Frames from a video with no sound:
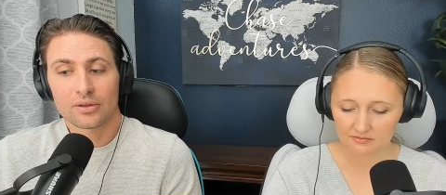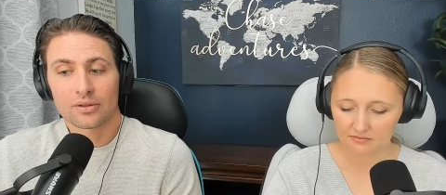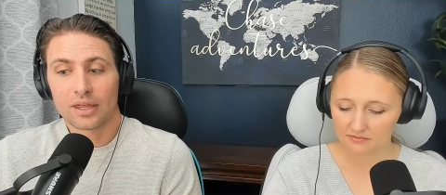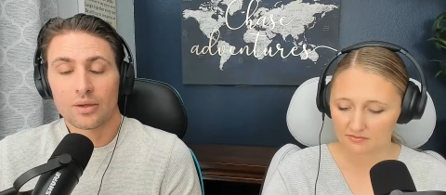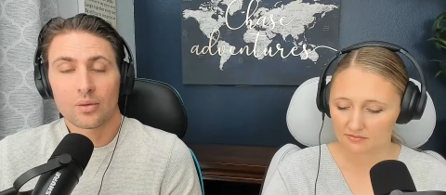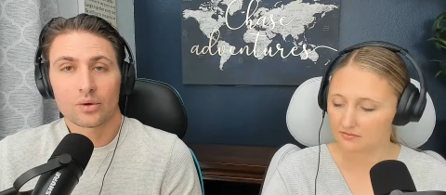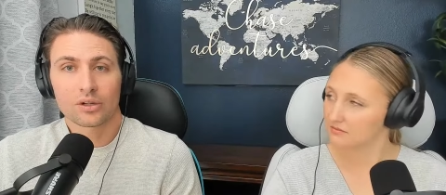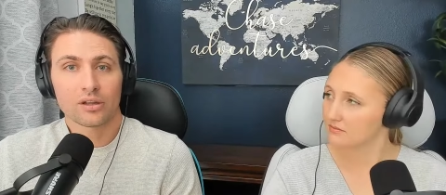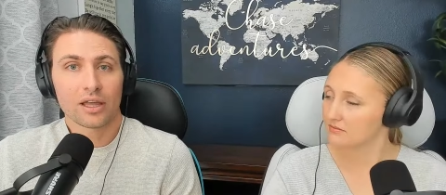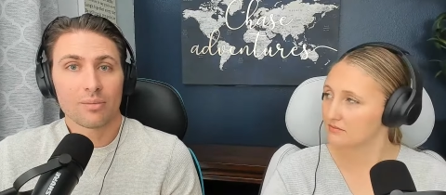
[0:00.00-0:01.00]
Speaker 1: they were
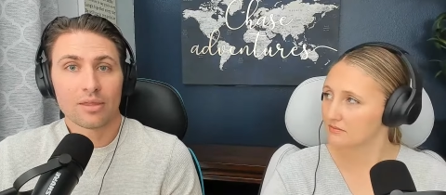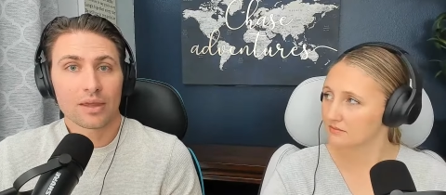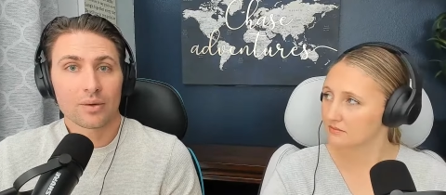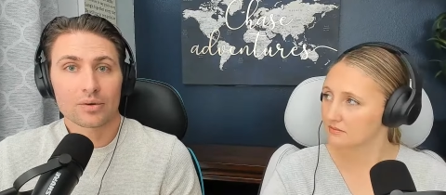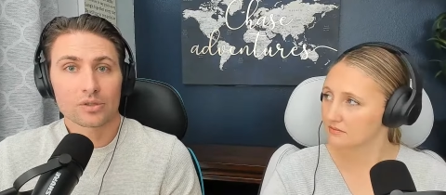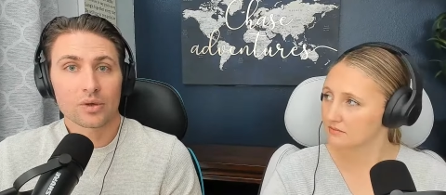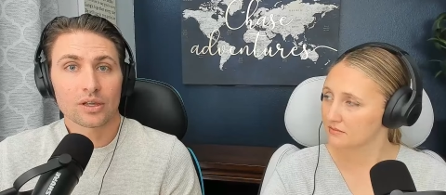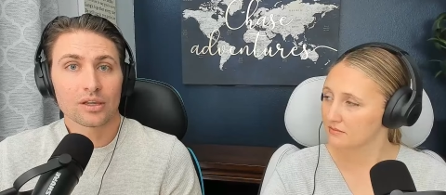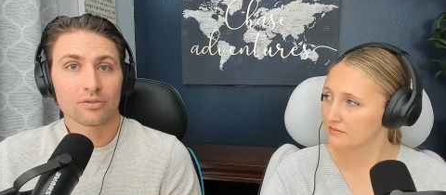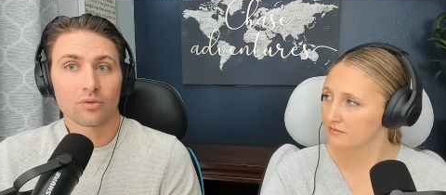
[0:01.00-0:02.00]
claiming they were
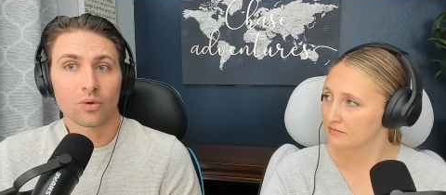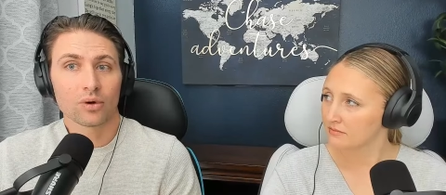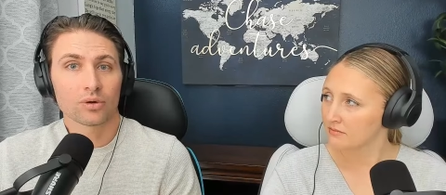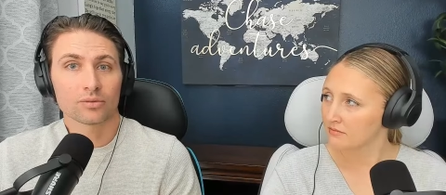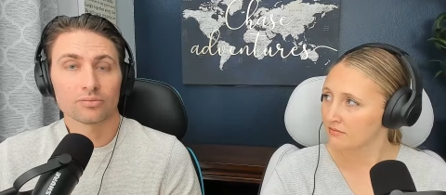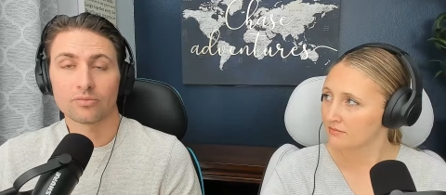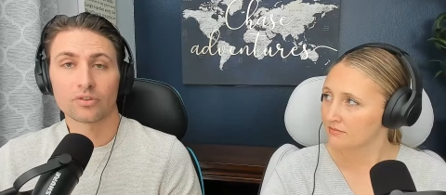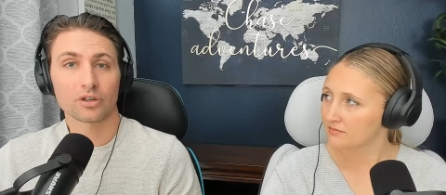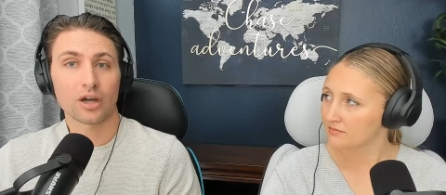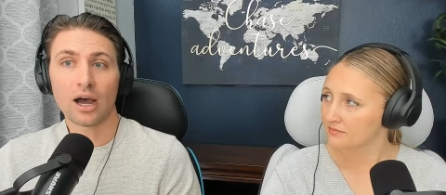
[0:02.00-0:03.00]
doing it for
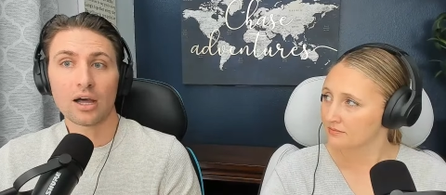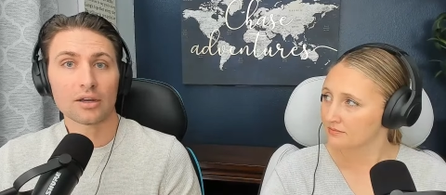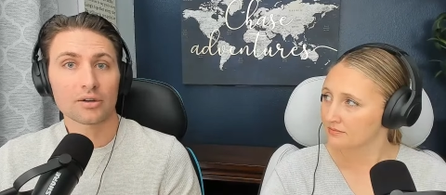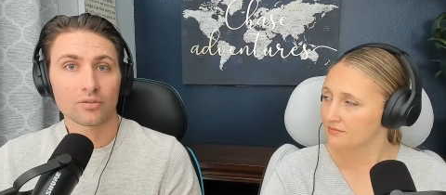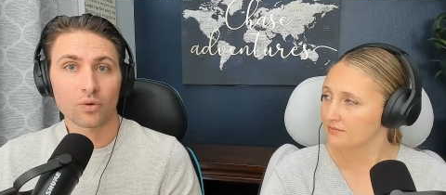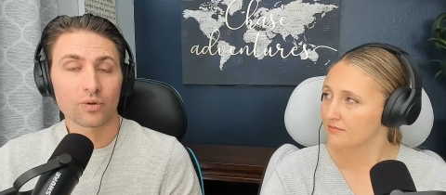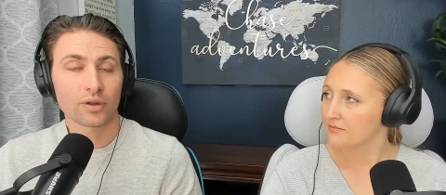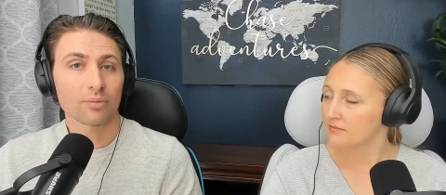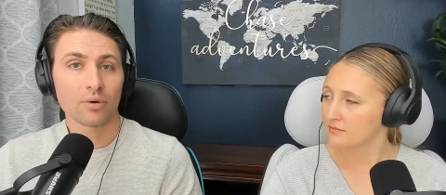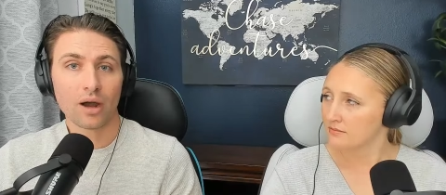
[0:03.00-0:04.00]
for God or for
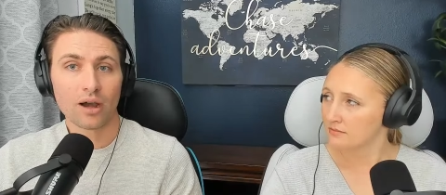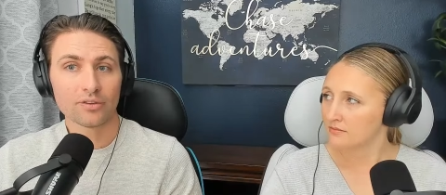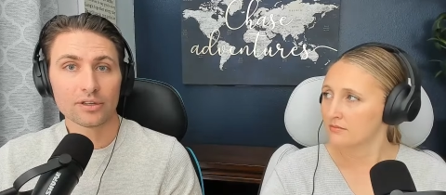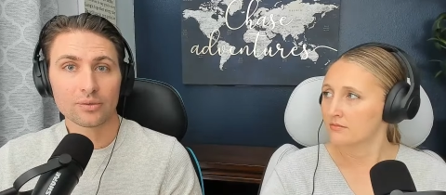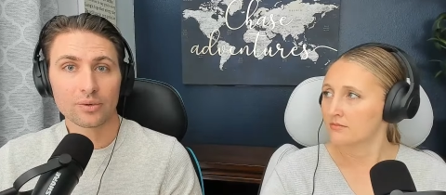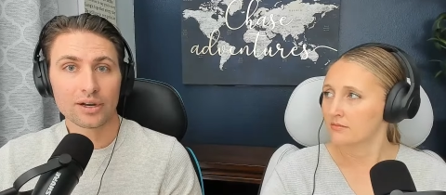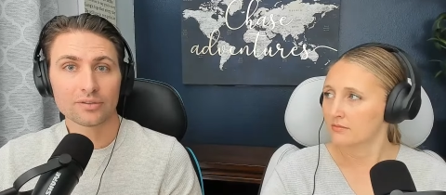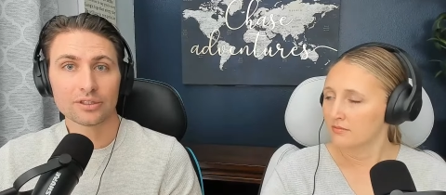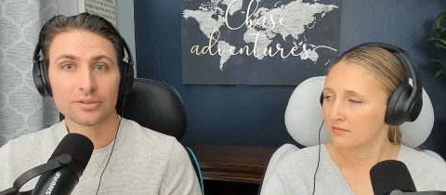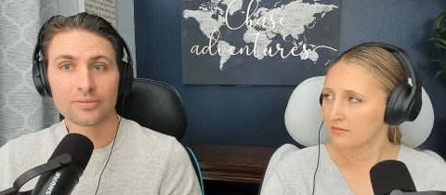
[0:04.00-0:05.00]
their prophet,
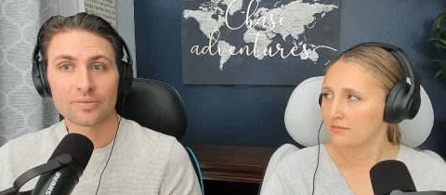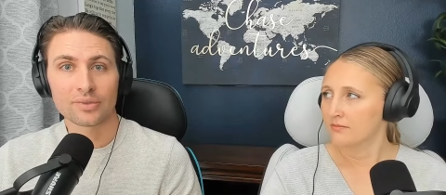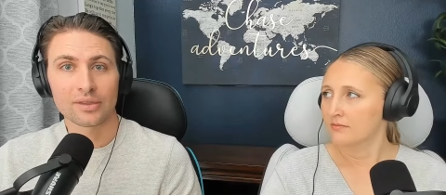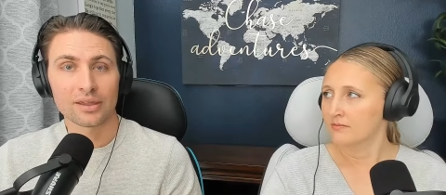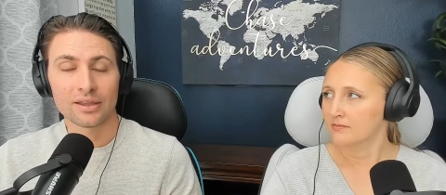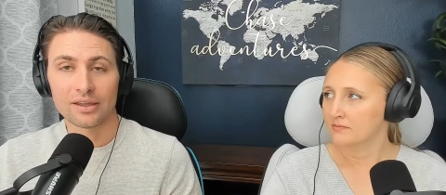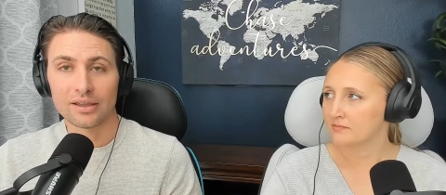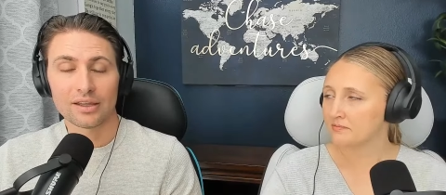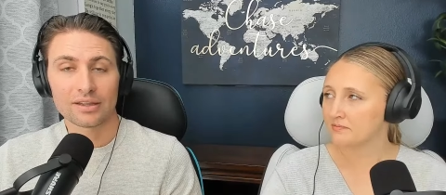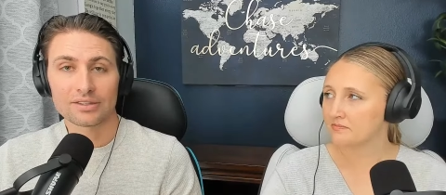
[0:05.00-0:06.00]
whatever. Mm.
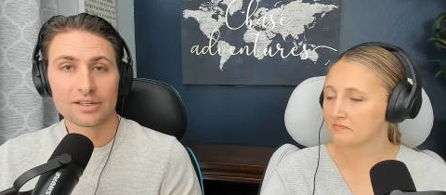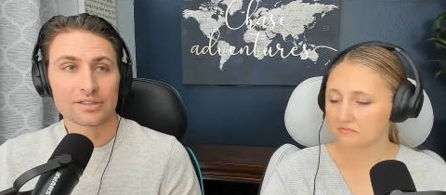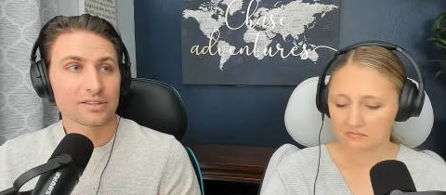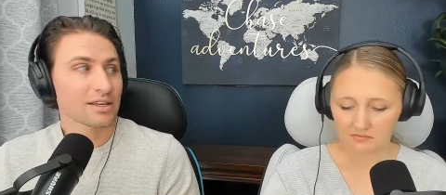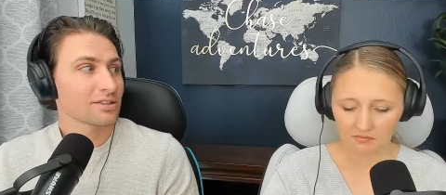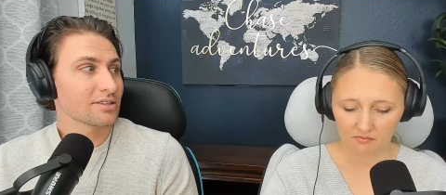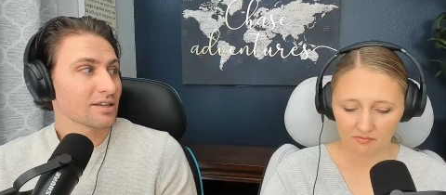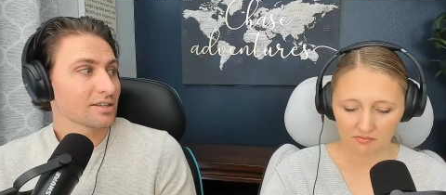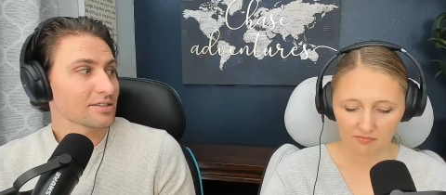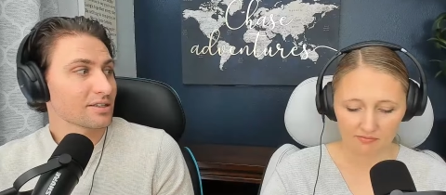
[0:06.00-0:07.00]
It just it
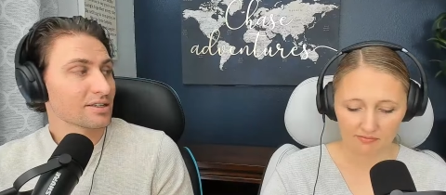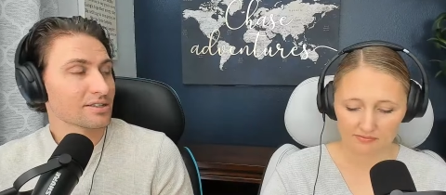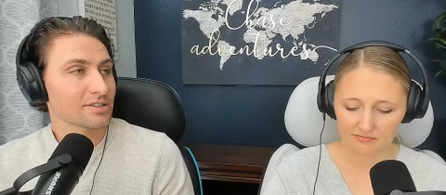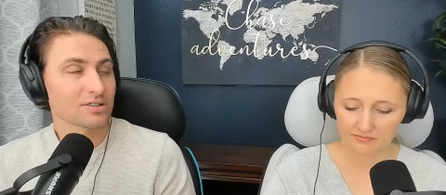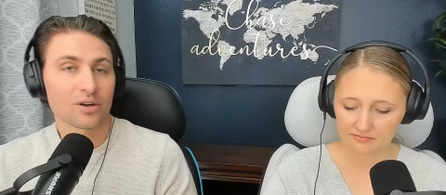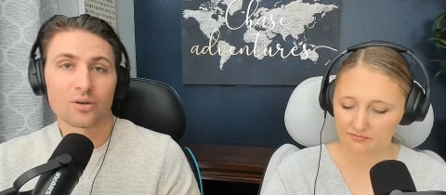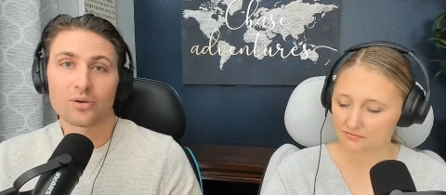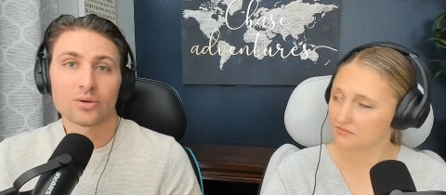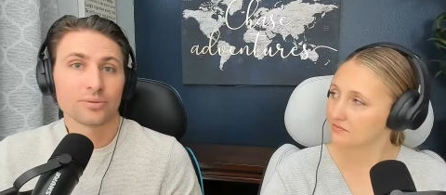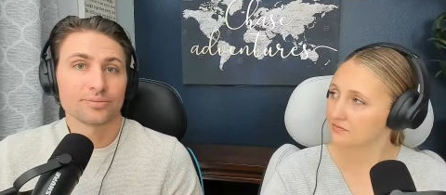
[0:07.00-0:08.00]
just is
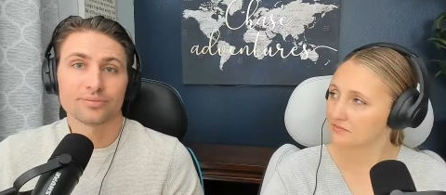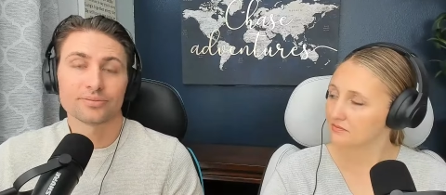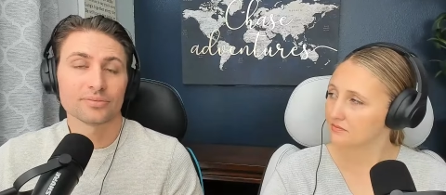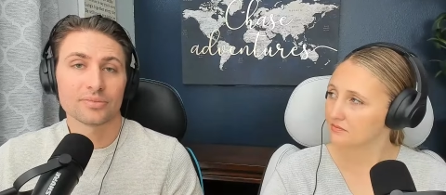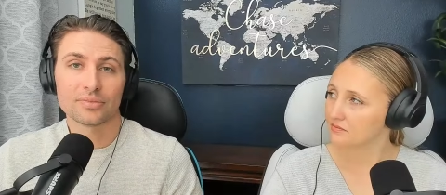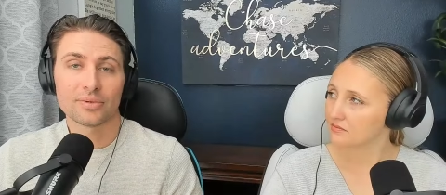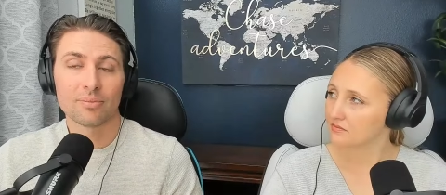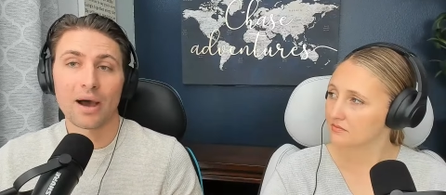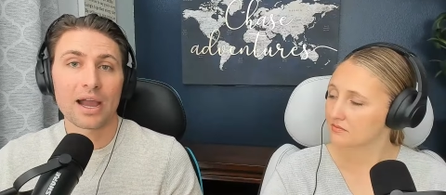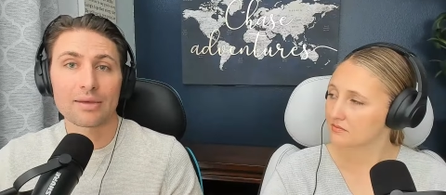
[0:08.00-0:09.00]
so
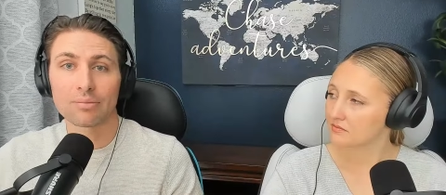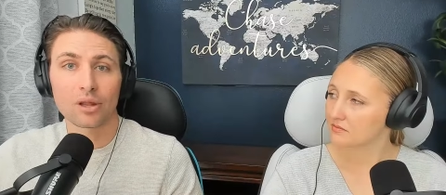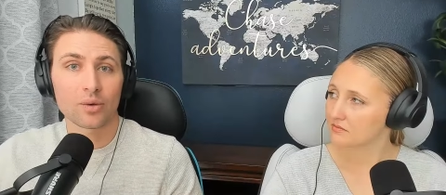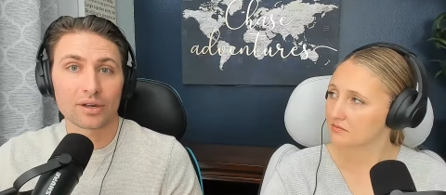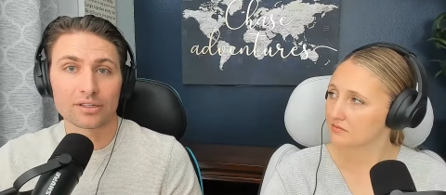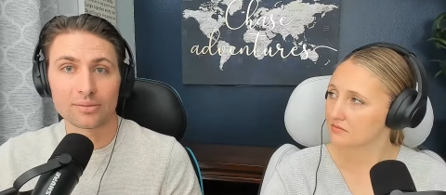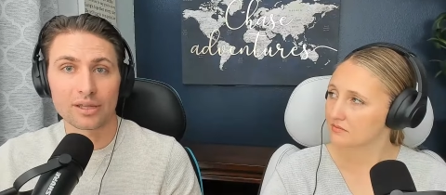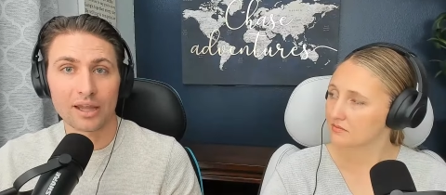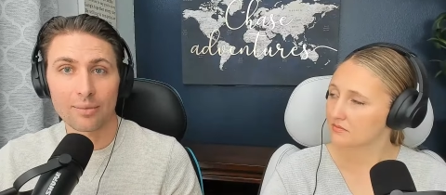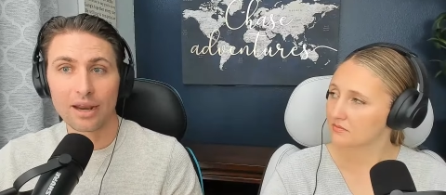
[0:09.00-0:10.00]
mind-blowing to
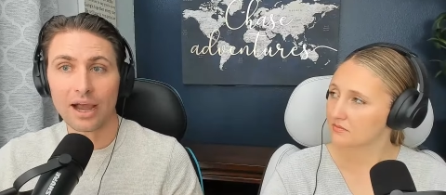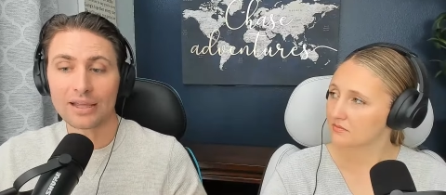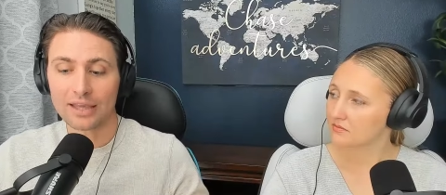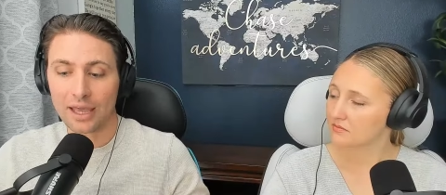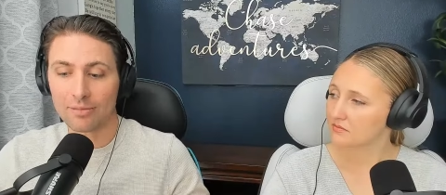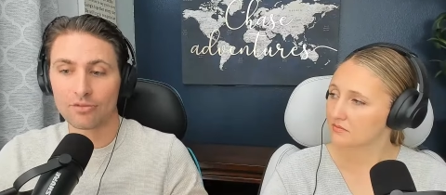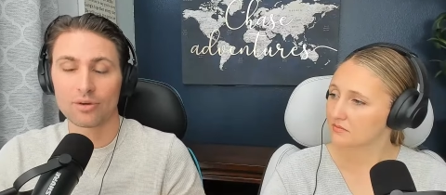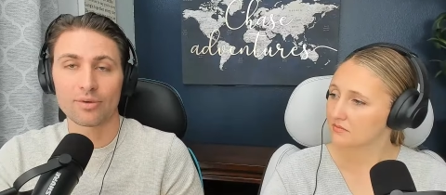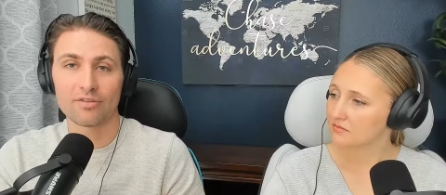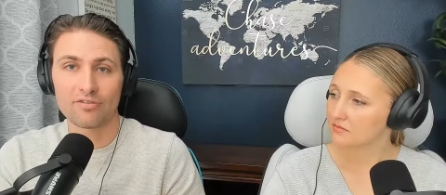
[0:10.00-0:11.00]
me. I mean, I came
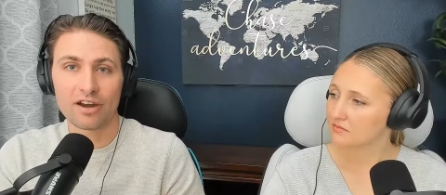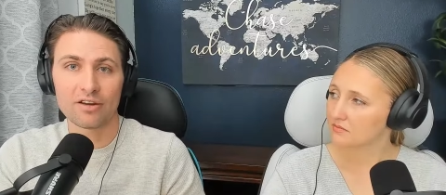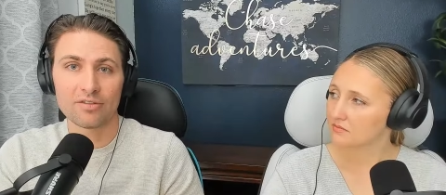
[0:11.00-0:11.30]
from a very